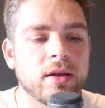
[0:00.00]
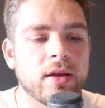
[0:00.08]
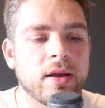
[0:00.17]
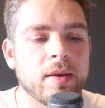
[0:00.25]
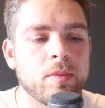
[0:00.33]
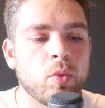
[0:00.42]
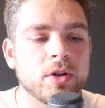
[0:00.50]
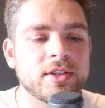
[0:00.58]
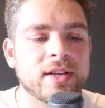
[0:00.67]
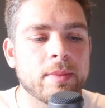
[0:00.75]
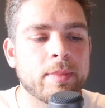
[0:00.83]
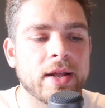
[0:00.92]
um,
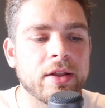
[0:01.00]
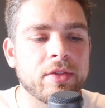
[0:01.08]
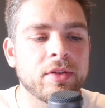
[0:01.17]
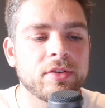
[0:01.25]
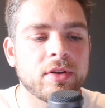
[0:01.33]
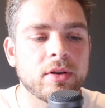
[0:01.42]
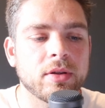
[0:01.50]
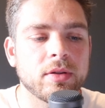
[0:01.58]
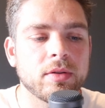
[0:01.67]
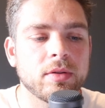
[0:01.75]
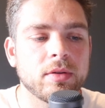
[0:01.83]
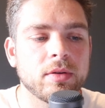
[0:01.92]
WhatsApp banner that's going to
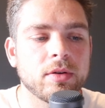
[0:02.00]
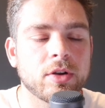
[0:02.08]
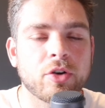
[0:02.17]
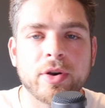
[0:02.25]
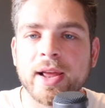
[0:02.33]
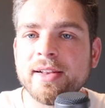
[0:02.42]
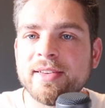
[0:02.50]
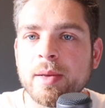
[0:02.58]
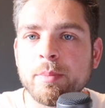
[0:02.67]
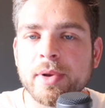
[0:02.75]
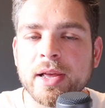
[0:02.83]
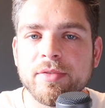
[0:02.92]
create a
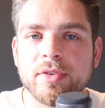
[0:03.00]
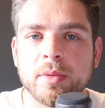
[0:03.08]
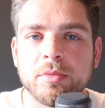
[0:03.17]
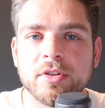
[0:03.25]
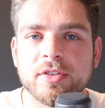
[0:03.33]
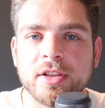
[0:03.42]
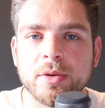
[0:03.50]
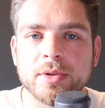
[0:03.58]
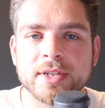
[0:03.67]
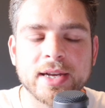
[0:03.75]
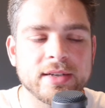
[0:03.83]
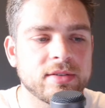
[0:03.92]
template for them to send you a
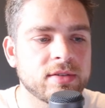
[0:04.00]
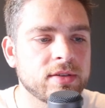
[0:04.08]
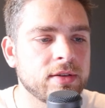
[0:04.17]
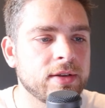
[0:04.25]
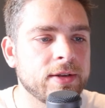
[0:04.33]
text.